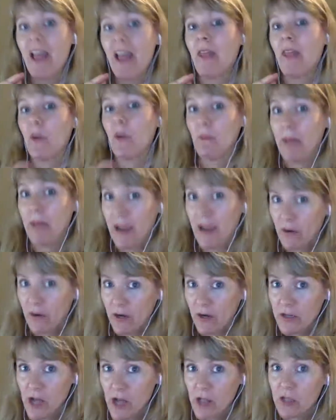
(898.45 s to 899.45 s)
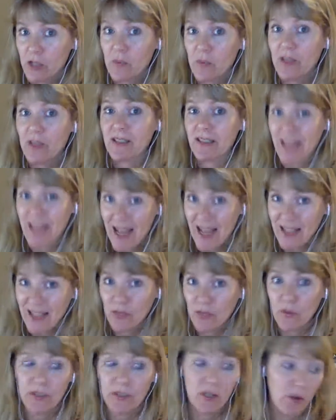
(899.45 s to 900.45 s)
and their background knowledge because that's
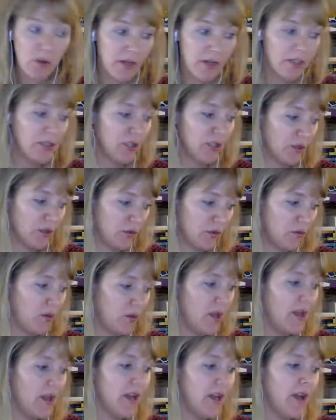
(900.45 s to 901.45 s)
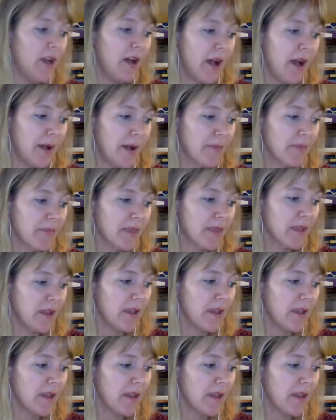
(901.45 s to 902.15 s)
what's going to um,